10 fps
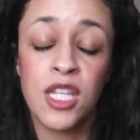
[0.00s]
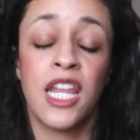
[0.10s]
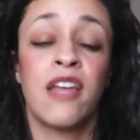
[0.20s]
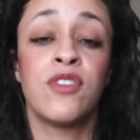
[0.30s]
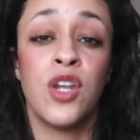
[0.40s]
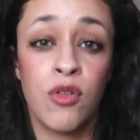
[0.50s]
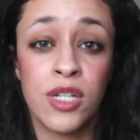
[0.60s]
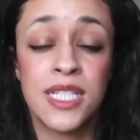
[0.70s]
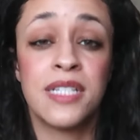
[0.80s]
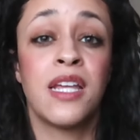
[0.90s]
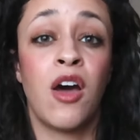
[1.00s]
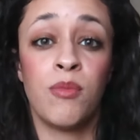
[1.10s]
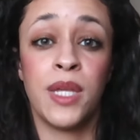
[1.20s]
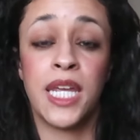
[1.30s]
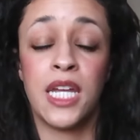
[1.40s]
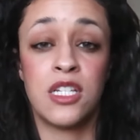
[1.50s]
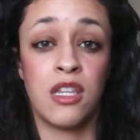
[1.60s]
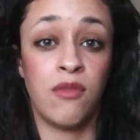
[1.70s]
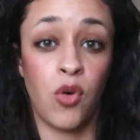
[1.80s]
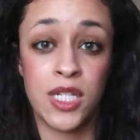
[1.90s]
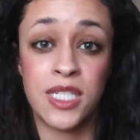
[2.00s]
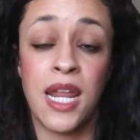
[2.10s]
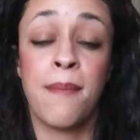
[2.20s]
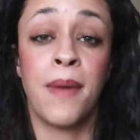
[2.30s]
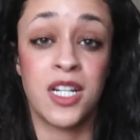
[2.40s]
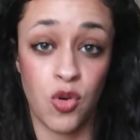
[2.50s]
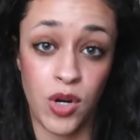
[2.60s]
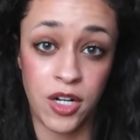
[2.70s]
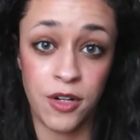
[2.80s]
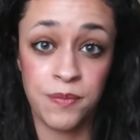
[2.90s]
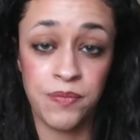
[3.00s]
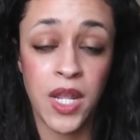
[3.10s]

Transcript: that I've noticed has helped me get into the void state much quicker.